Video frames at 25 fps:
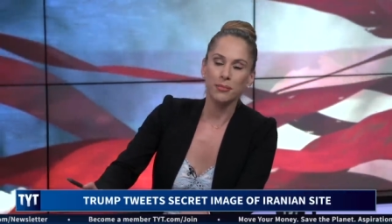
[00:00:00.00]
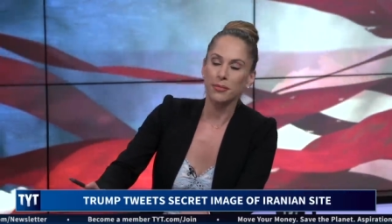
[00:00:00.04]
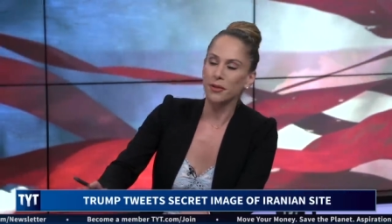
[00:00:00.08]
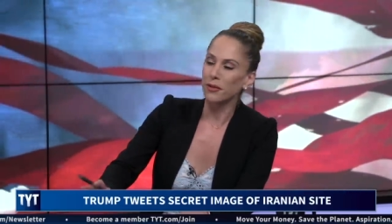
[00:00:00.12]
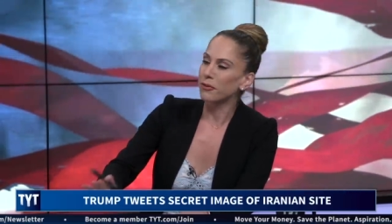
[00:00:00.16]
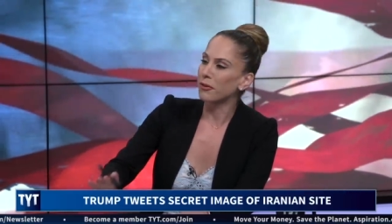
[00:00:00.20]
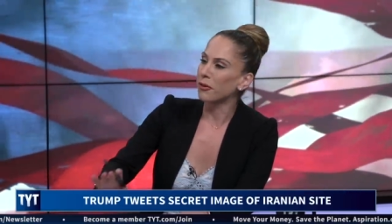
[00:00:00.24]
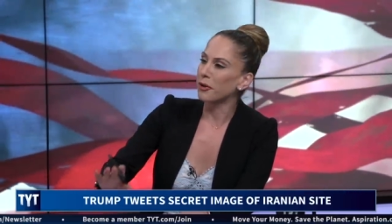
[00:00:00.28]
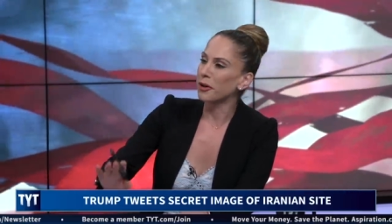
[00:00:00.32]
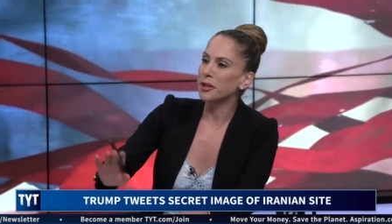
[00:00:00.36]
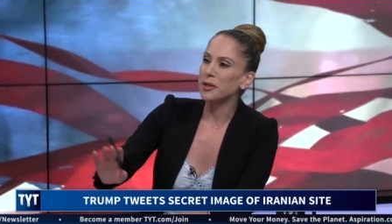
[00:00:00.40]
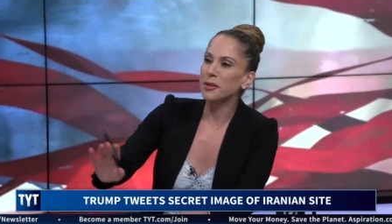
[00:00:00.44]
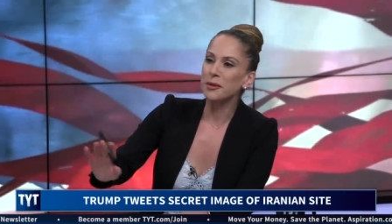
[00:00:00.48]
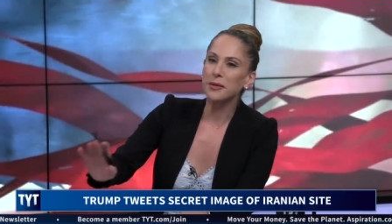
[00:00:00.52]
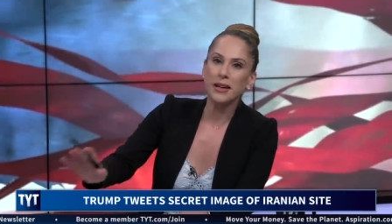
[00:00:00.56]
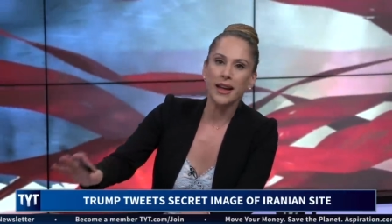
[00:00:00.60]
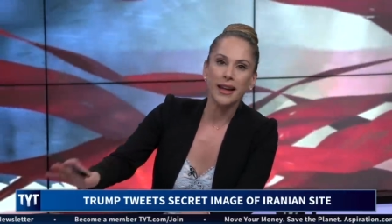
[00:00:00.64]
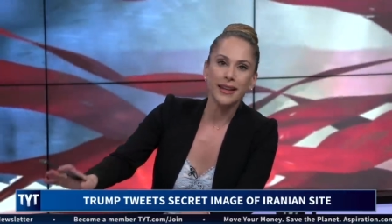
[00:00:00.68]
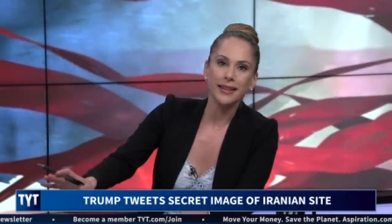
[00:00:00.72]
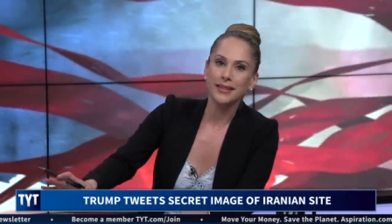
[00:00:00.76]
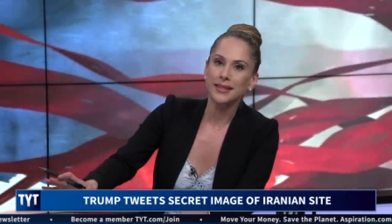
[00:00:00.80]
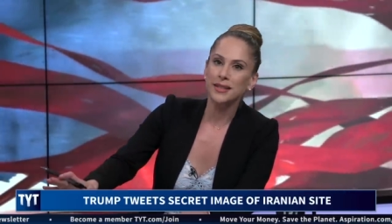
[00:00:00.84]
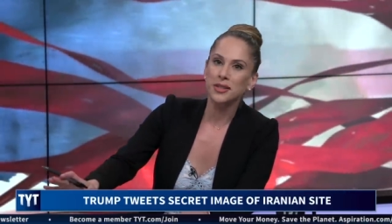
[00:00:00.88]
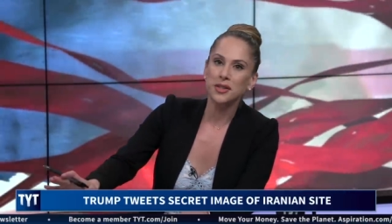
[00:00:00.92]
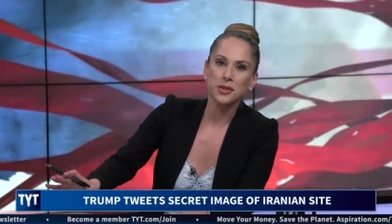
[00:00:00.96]
Before you
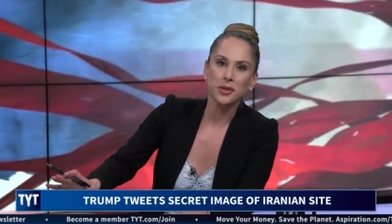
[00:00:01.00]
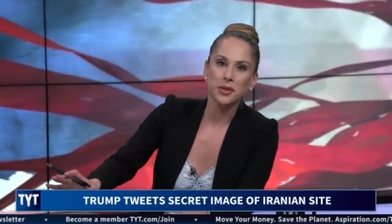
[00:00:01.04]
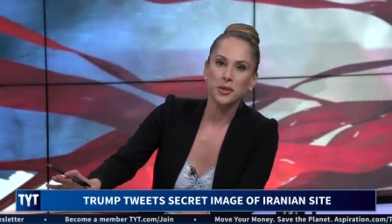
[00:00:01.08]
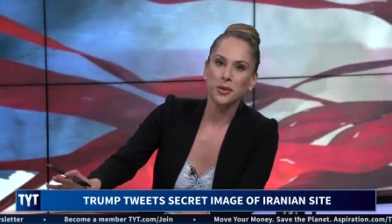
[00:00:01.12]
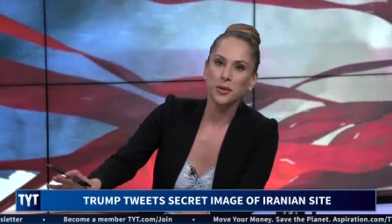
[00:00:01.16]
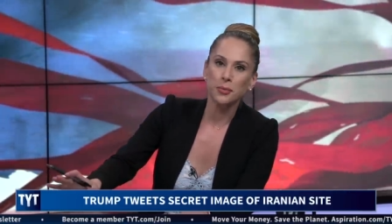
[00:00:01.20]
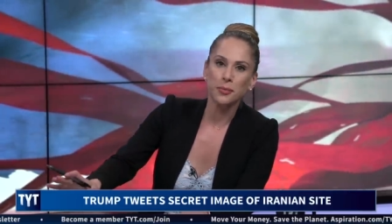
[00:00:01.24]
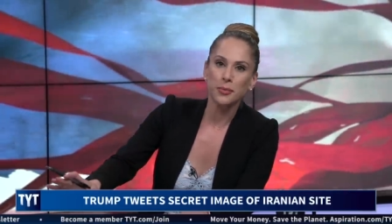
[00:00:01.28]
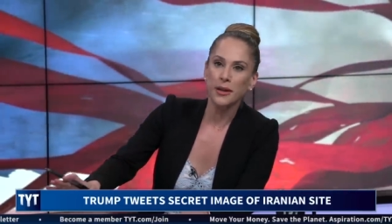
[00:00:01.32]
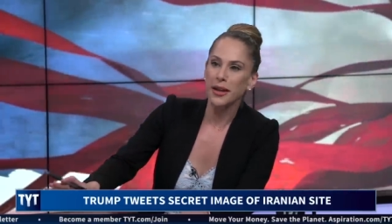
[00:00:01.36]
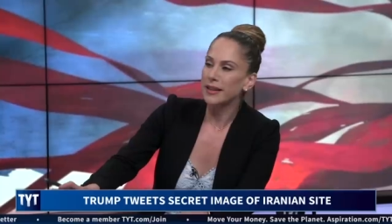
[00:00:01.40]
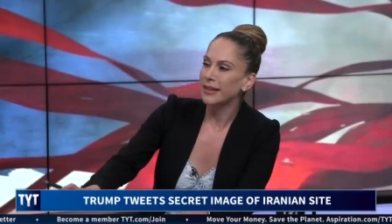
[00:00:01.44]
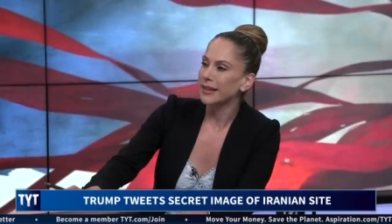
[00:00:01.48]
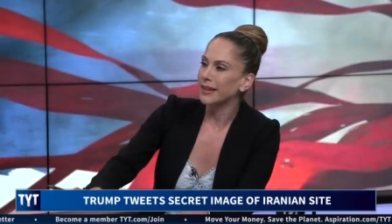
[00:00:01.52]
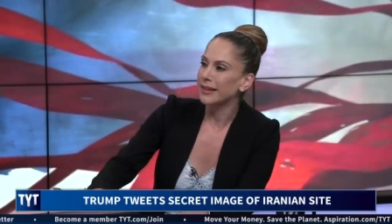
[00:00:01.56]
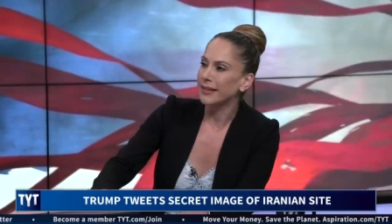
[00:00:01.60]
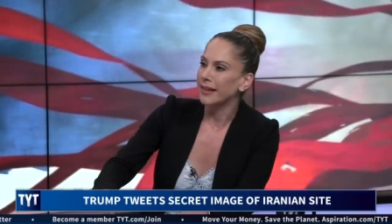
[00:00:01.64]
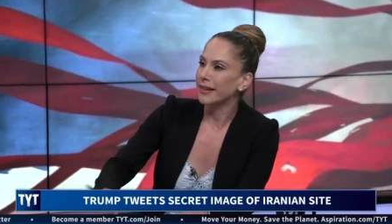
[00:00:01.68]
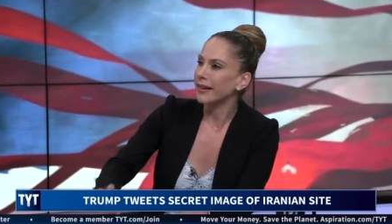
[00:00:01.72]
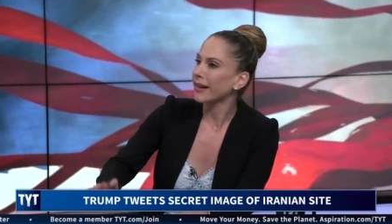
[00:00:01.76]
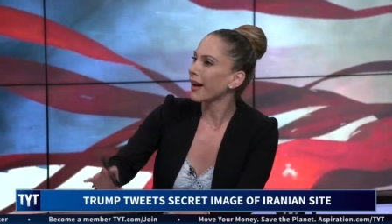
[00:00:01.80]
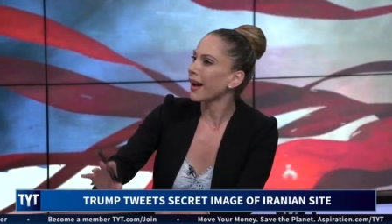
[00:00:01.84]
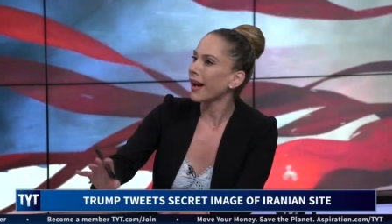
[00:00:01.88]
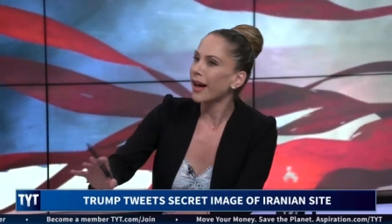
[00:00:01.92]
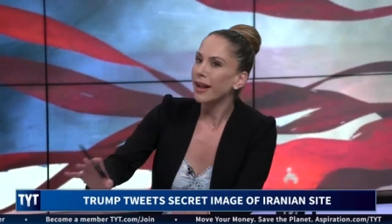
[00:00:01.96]
get into picking
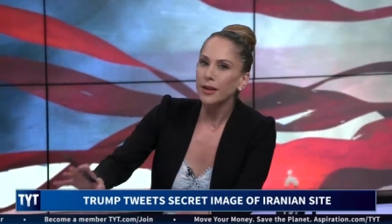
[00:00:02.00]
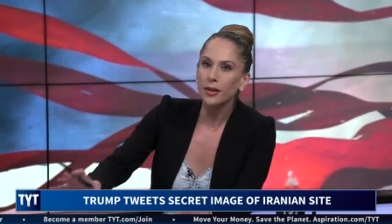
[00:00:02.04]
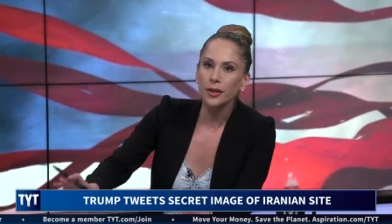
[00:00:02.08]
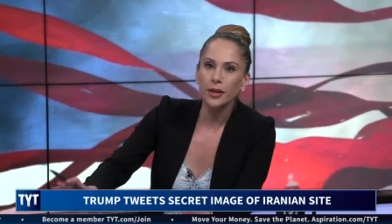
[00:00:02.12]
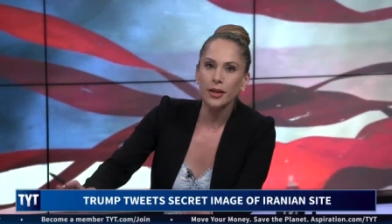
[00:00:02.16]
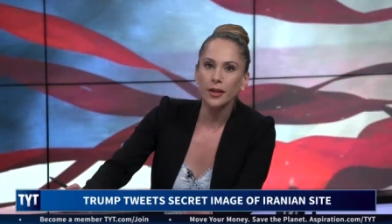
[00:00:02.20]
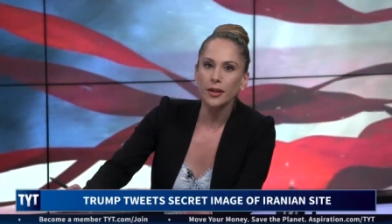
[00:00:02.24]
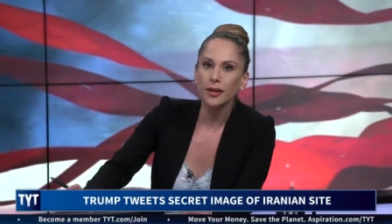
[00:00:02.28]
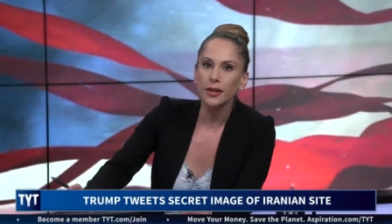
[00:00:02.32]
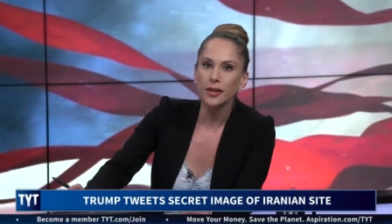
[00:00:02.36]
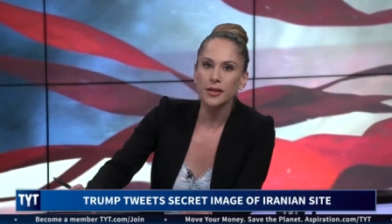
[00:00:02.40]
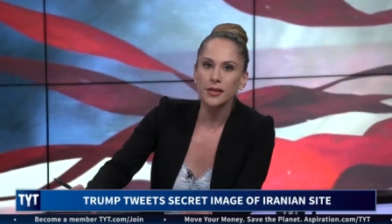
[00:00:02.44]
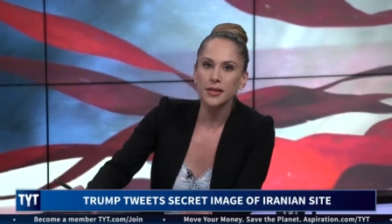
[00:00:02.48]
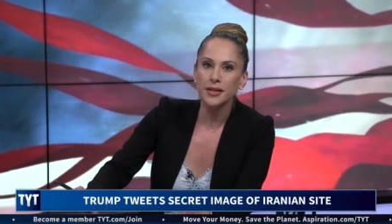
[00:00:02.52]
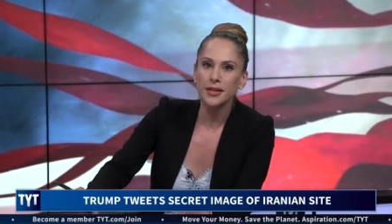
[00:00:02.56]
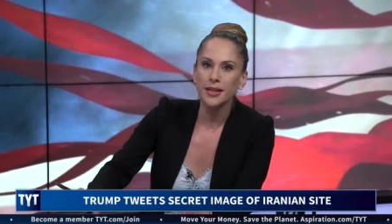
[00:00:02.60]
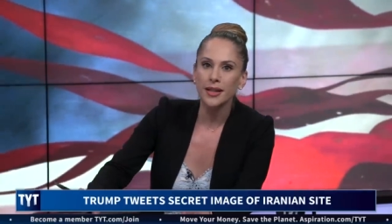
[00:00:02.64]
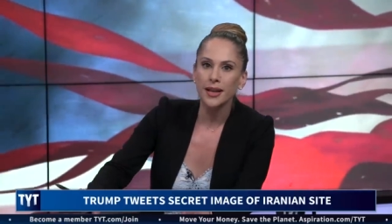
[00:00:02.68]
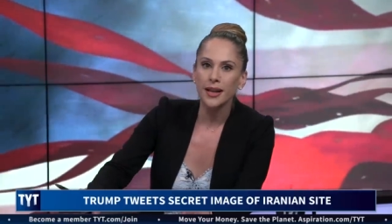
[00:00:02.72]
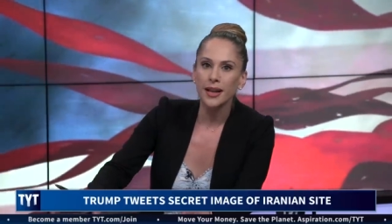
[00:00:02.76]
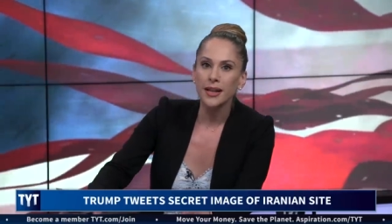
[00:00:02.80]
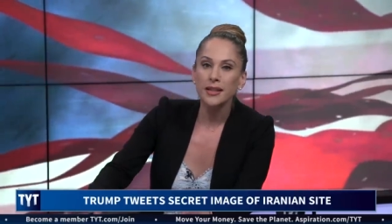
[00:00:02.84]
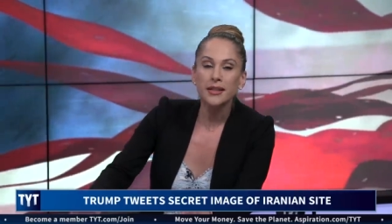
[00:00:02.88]
the colors.